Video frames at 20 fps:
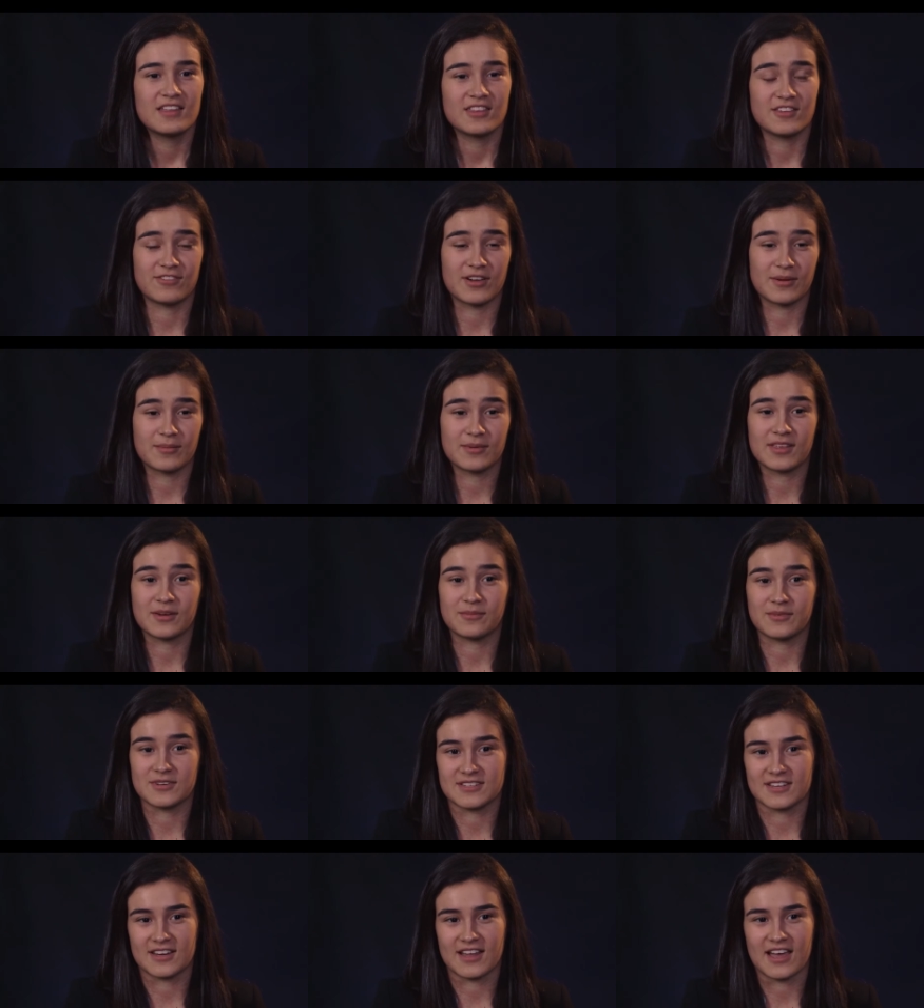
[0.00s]
The family that
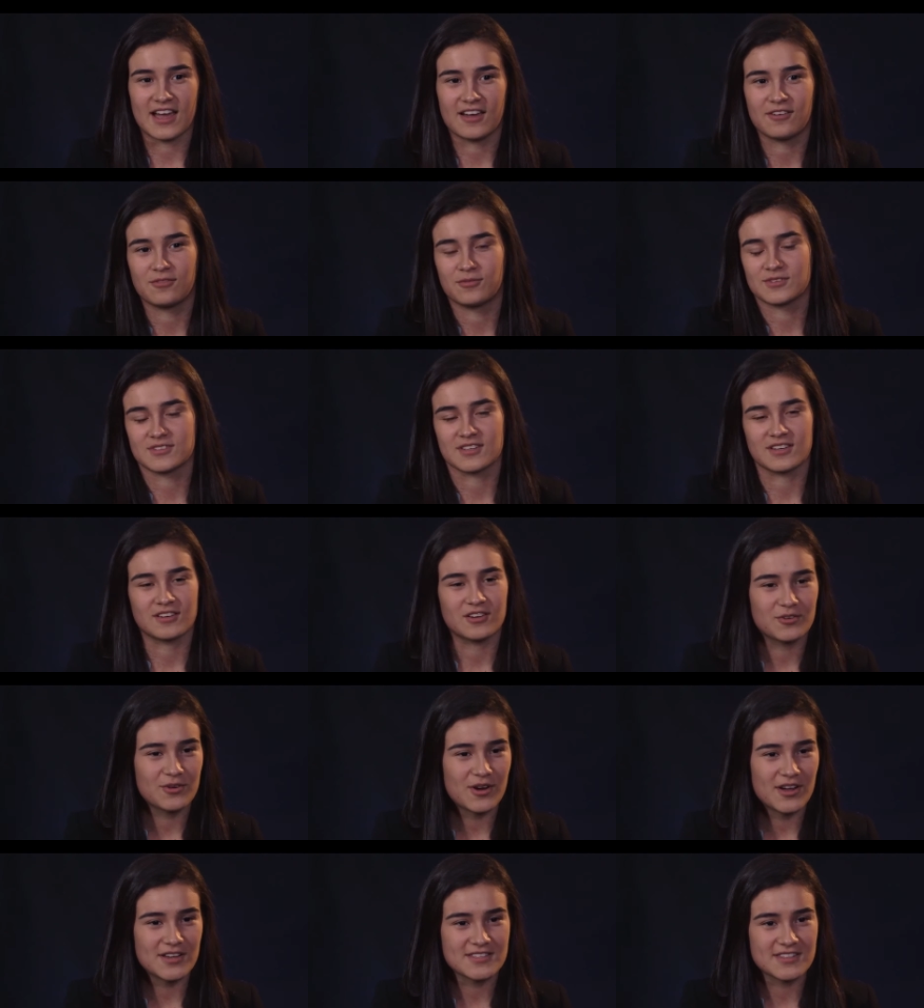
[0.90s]
we did have was like
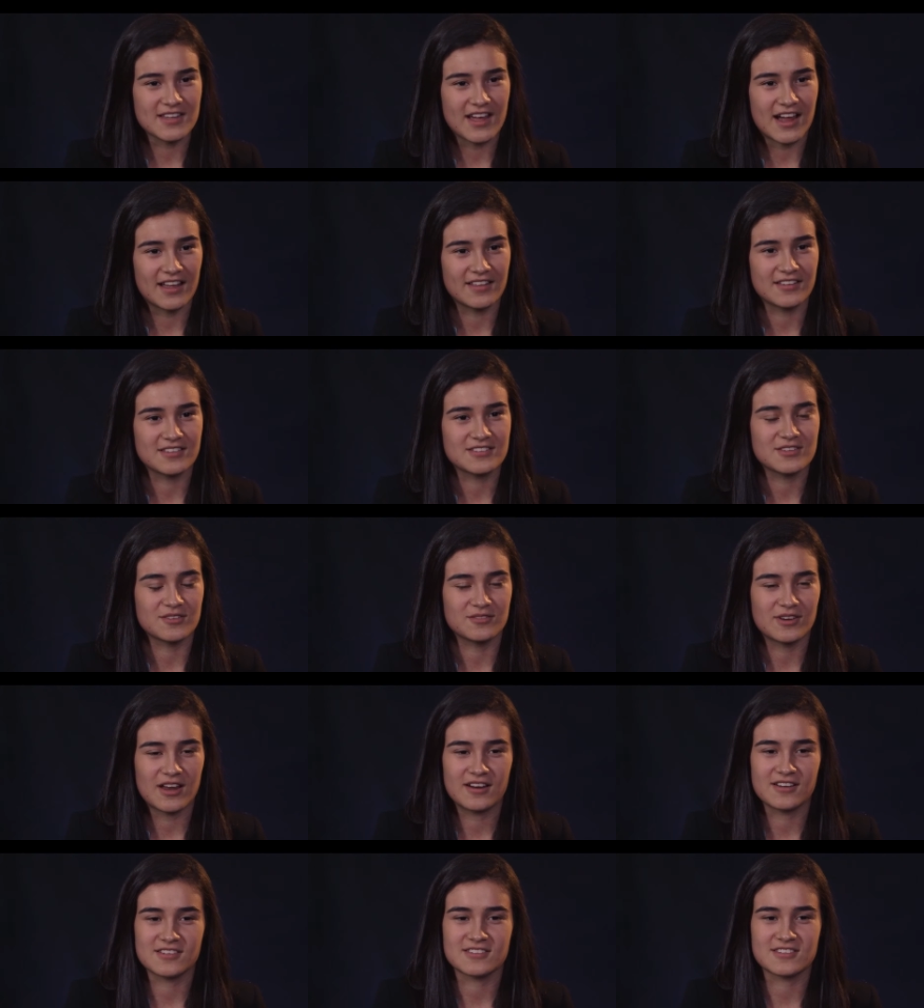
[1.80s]
across the island so
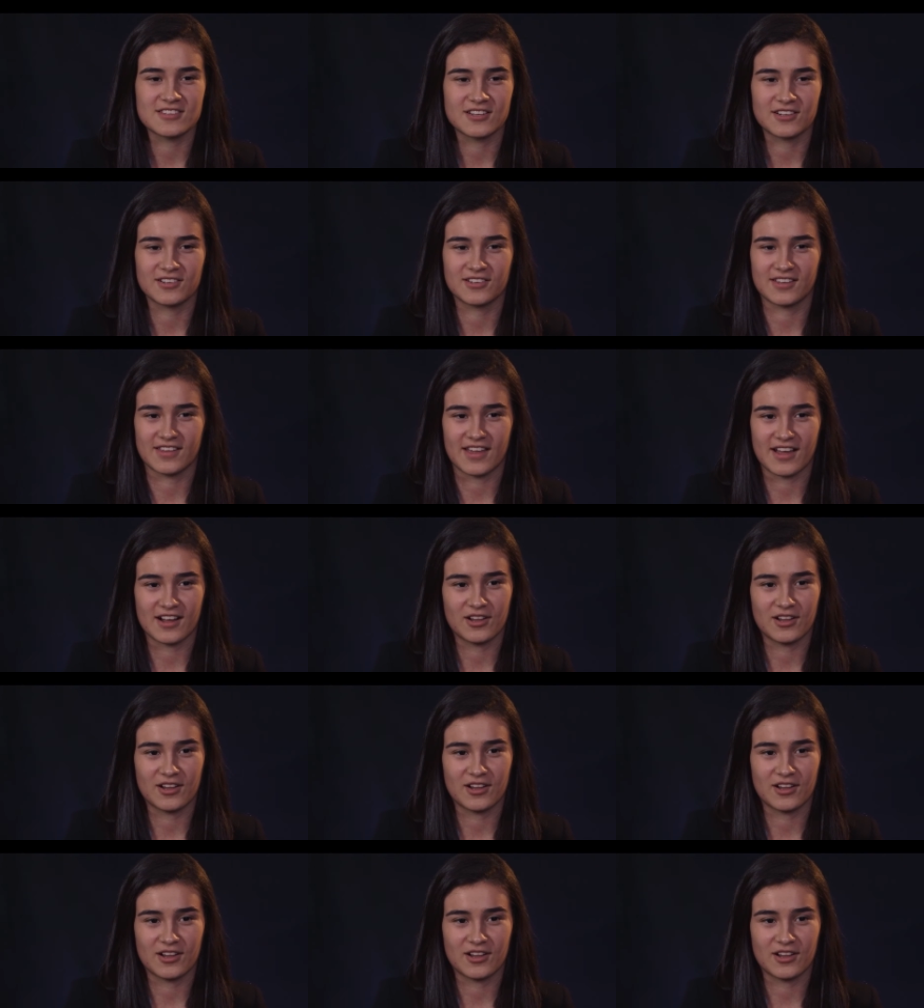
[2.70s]
not necessarily that